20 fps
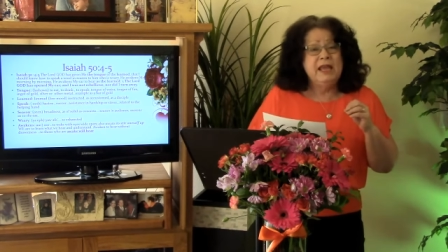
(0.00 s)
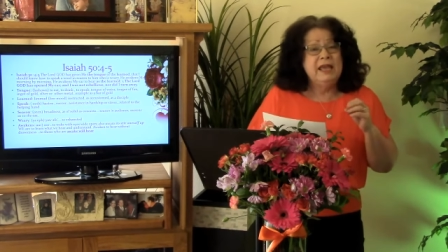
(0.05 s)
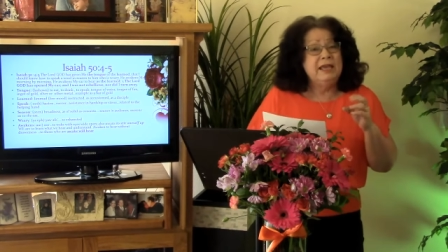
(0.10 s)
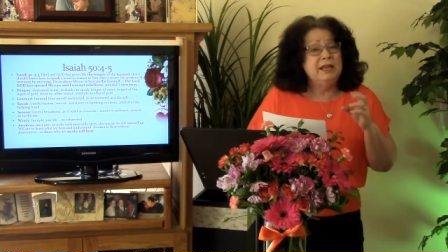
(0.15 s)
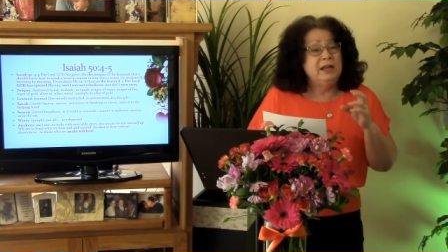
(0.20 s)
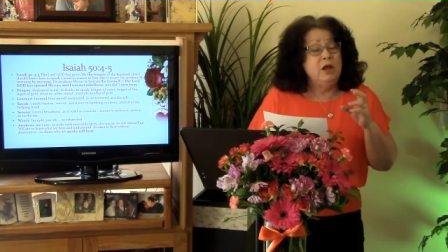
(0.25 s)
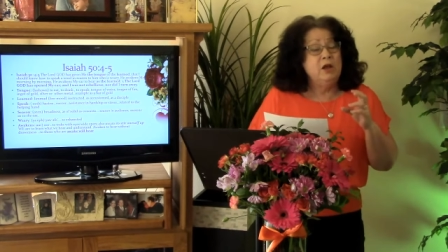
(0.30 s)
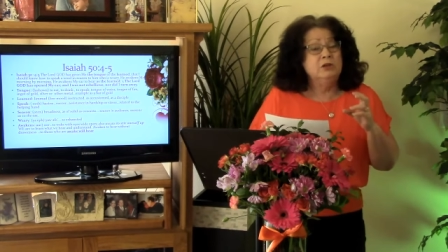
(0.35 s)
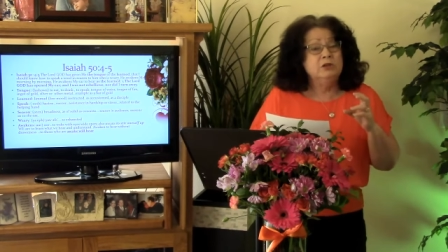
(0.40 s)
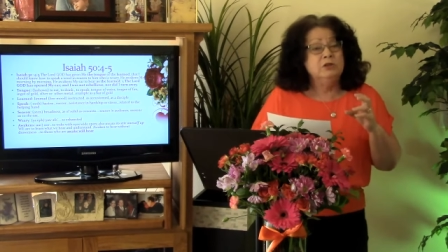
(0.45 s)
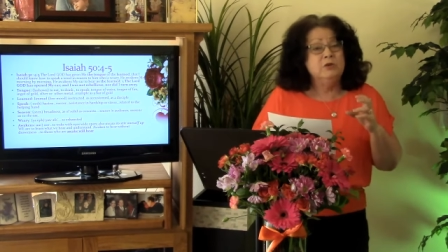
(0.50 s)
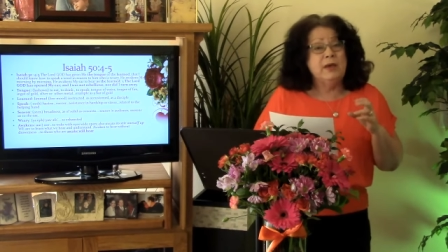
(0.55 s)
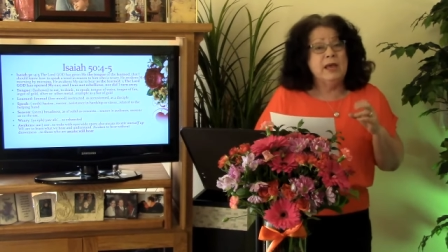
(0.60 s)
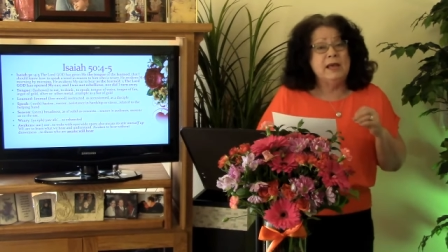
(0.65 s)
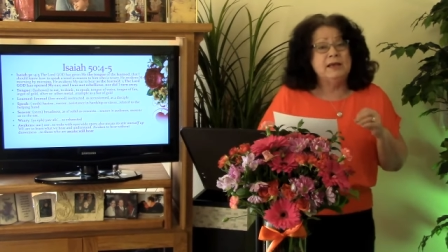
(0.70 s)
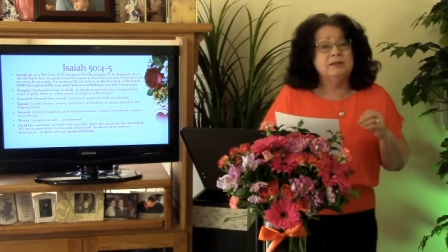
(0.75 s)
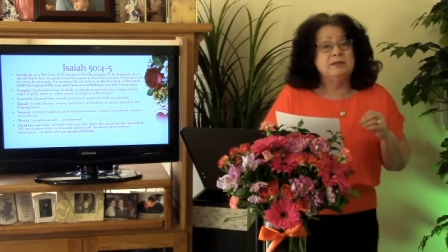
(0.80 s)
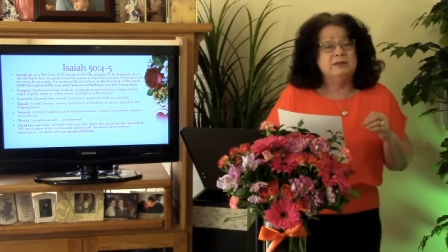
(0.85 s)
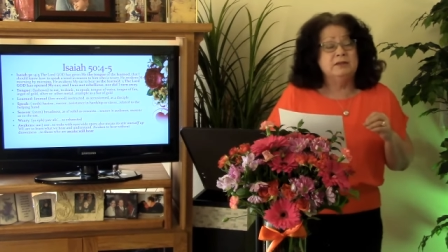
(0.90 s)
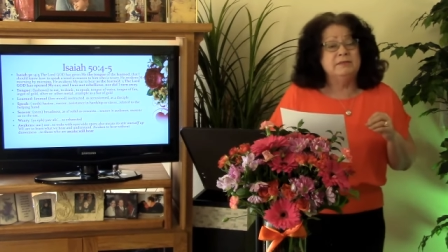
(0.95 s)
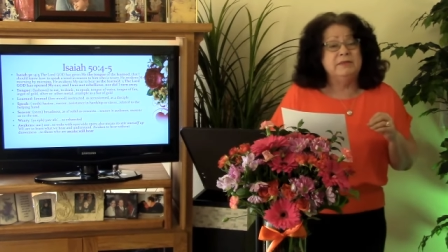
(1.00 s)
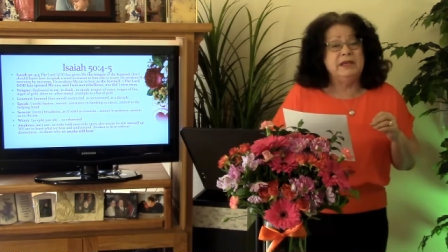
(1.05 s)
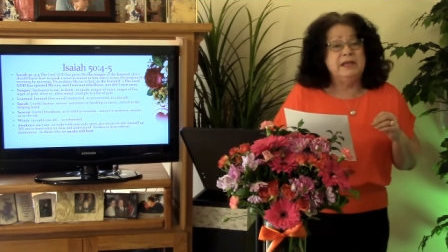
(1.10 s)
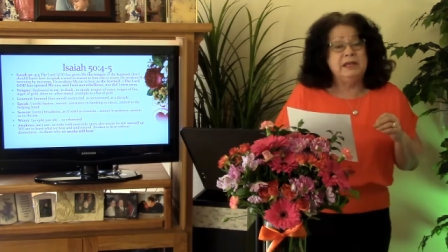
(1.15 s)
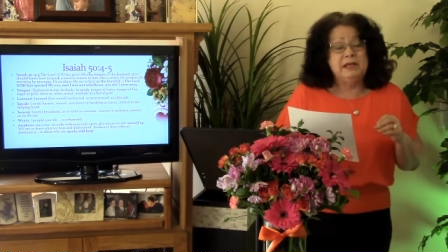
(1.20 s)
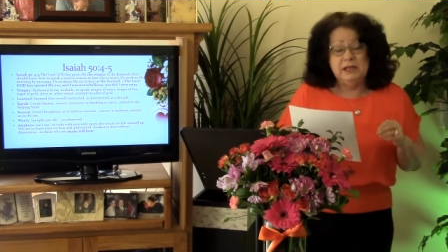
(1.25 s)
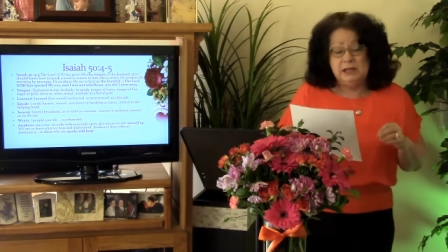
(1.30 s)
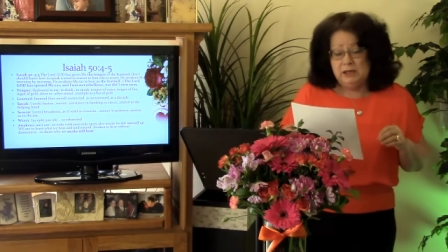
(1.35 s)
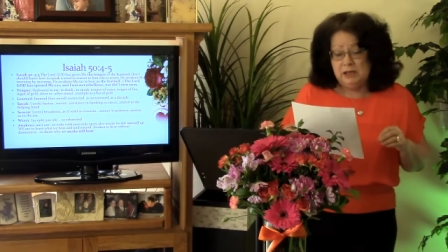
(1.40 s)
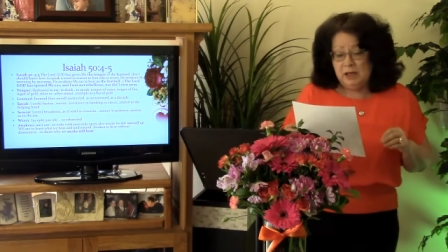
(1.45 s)
It also has the
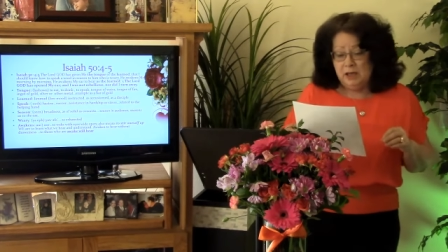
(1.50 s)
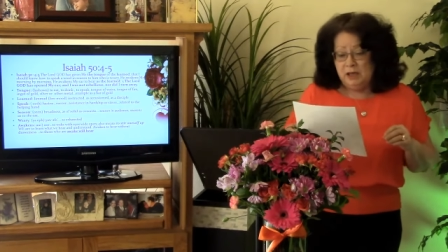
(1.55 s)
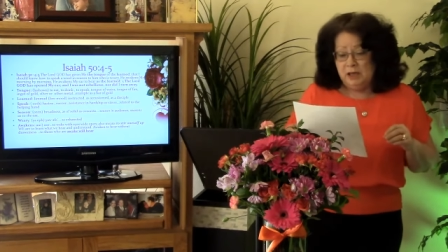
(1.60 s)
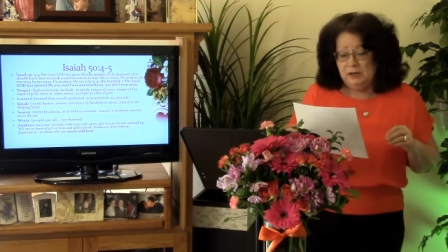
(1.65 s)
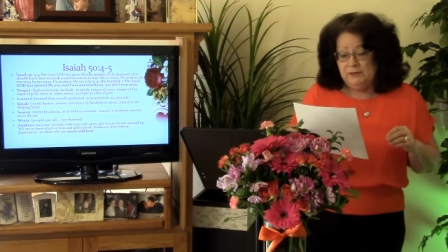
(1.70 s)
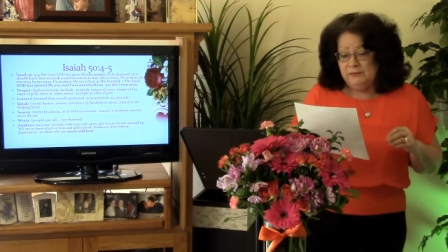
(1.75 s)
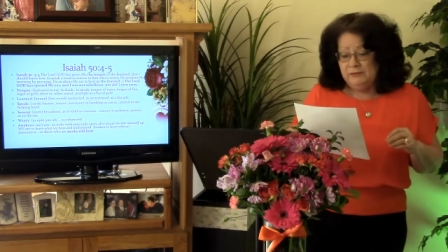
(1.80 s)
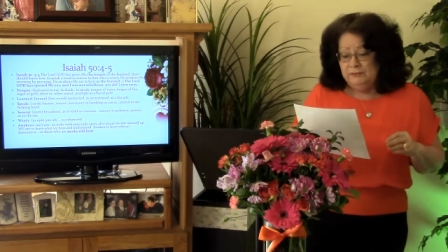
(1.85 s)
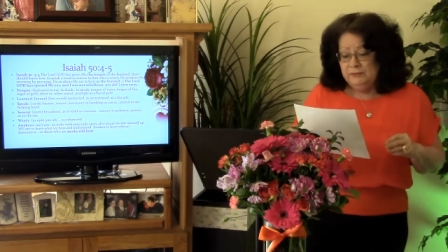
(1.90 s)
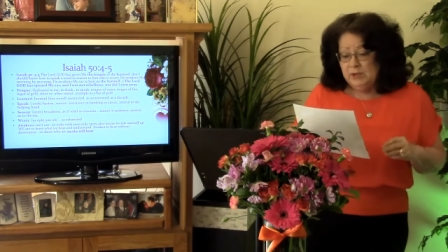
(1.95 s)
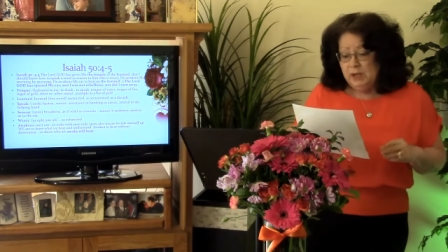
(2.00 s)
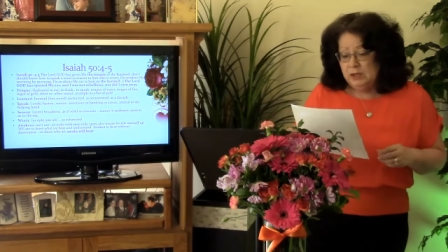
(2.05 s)
meaning of